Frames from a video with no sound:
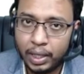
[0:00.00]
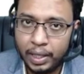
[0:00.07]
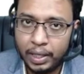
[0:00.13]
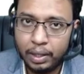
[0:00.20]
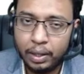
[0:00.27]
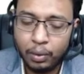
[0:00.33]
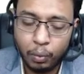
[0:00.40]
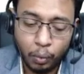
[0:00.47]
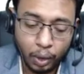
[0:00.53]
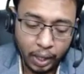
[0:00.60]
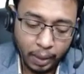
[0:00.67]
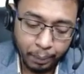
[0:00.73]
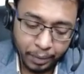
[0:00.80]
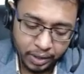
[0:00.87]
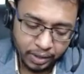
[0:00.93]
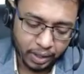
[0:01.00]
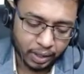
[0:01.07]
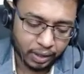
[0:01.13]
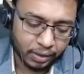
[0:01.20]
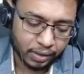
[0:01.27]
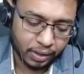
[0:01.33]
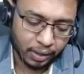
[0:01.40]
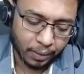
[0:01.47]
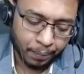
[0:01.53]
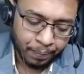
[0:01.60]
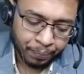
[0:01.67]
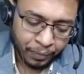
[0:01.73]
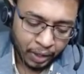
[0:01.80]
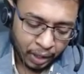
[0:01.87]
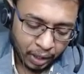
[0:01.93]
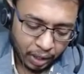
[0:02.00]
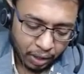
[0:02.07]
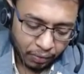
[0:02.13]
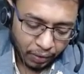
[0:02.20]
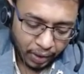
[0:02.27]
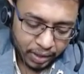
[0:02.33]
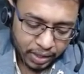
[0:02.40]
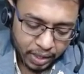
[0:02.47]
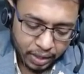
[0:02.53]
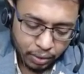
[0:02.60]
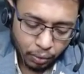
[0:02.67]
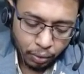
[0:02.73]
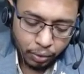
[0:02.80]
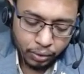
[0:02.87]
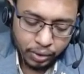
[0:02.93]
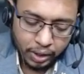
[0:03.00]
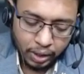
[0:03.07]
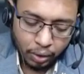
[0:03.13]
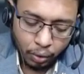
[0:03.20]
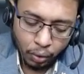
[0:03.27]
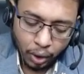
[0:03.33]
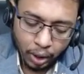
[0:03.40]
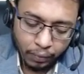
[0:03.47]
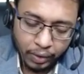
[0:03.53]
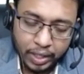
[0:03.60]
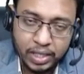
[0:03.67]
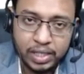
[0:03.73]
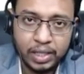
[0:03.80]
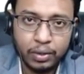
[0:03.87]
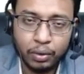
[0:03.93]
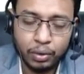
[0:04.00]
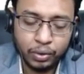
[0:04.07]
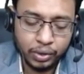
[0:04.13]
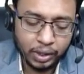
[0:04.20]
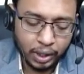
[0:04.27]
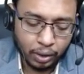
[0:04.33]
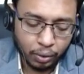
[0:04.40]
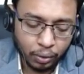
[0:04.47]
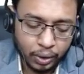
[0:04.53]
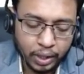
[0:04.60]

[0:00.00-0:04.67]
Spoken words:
right, what happens, let us see. If x is equal to 0 and y is equal to 0,